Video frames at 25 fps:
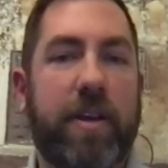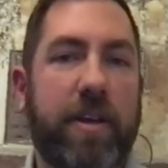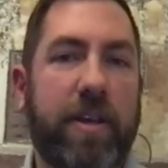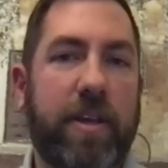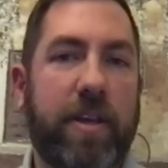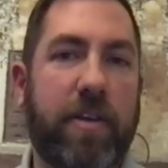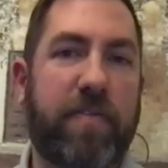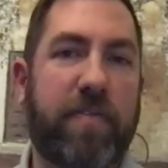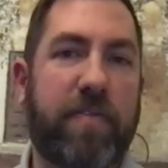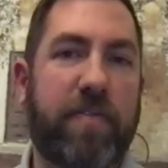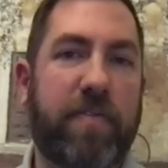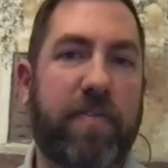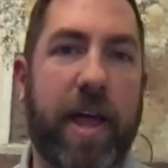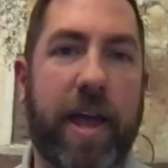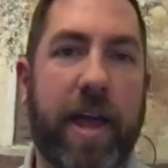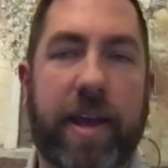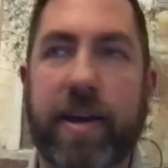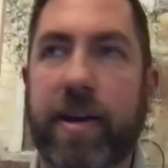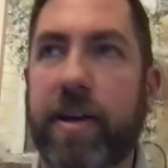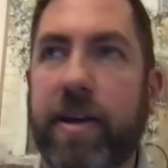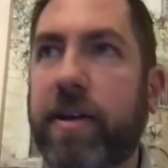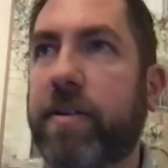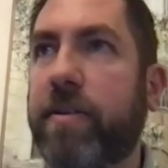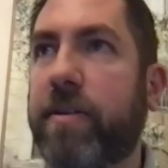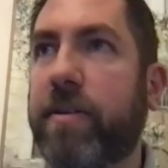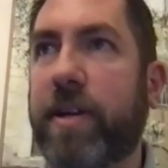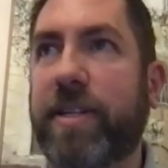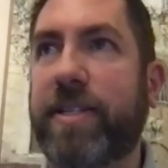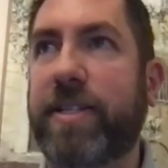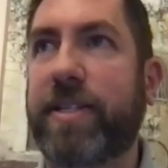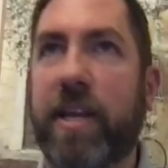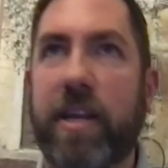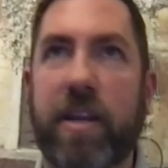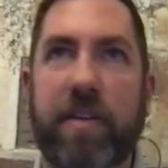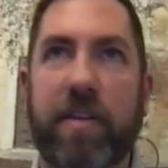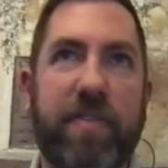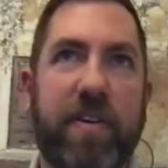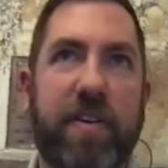you feel like a
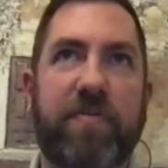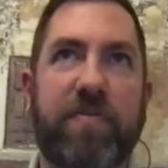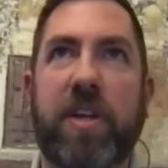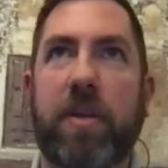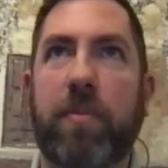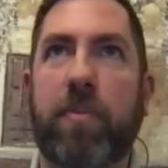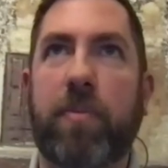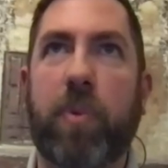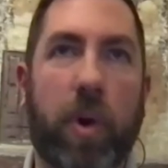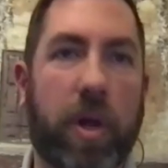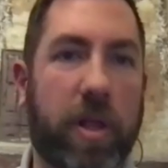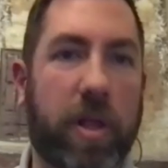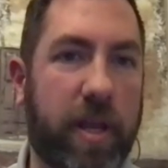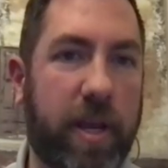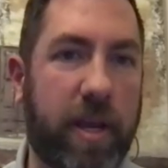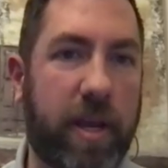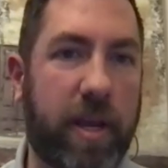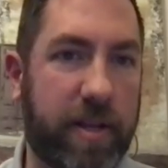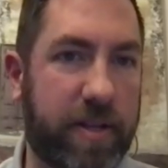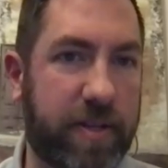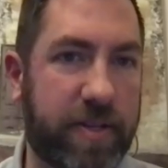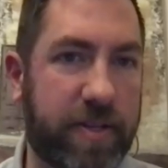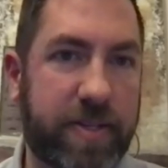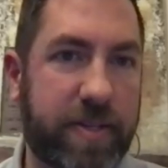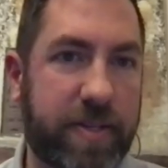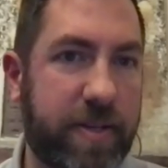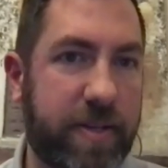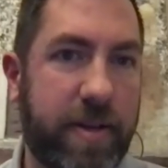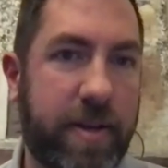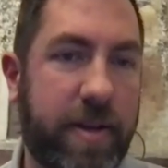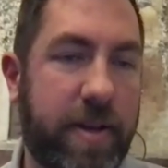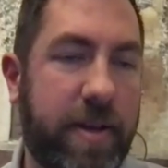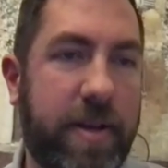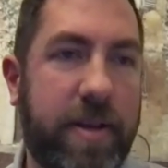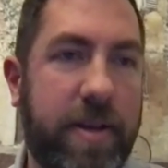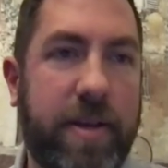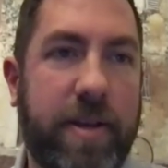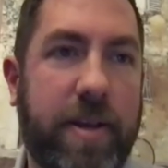10 to 15 point lead is,
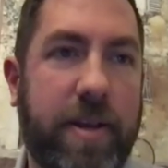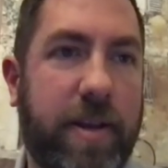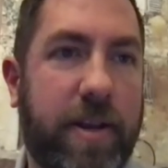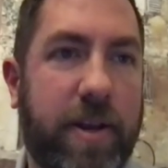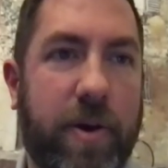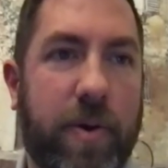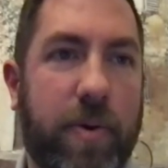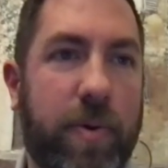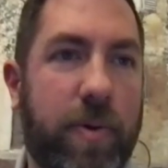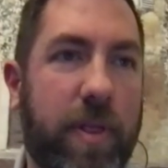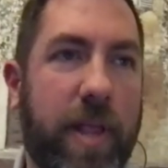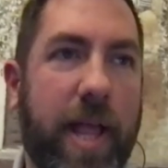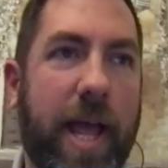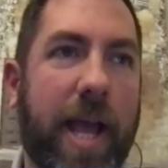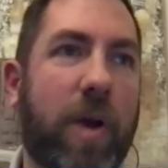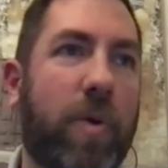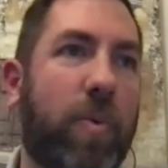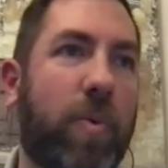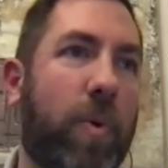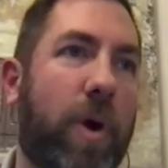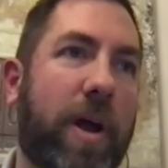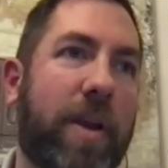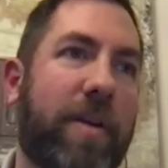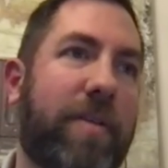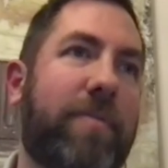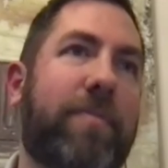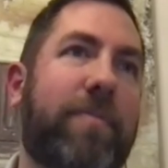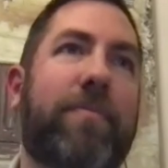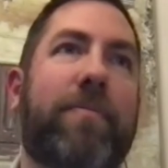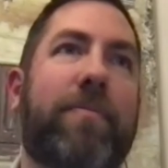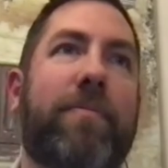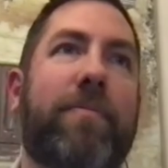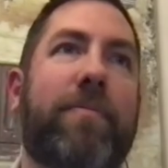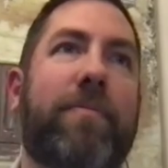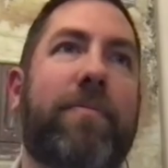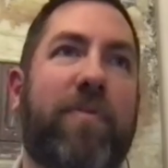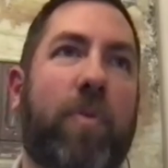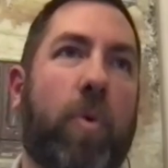like what
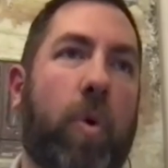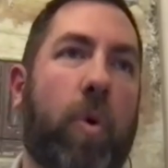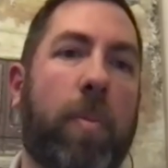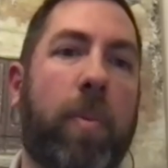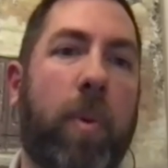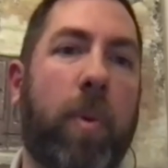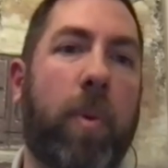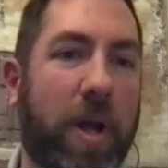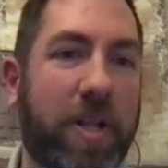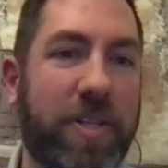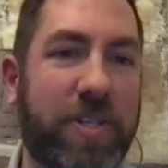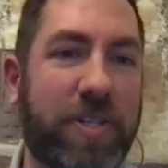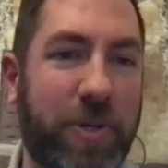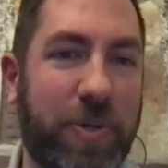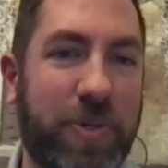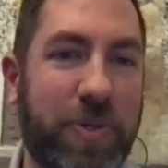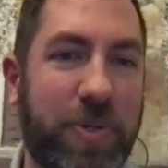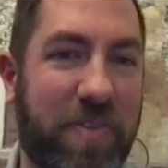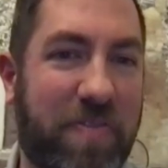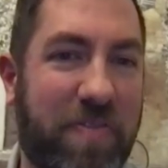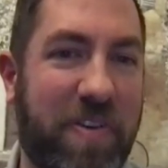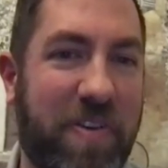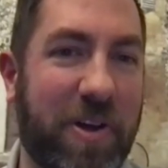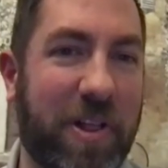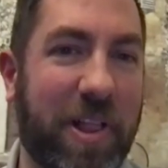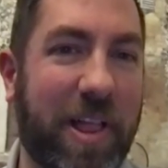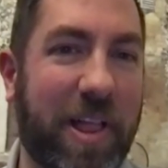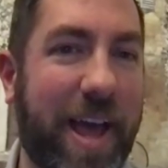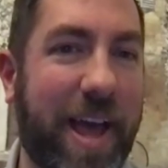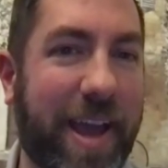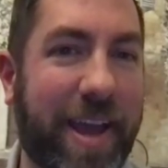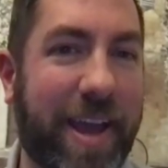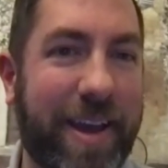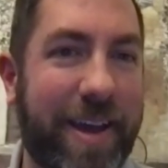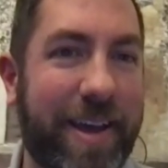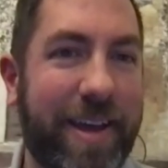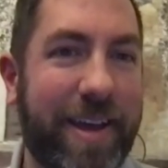4 points used to feel like.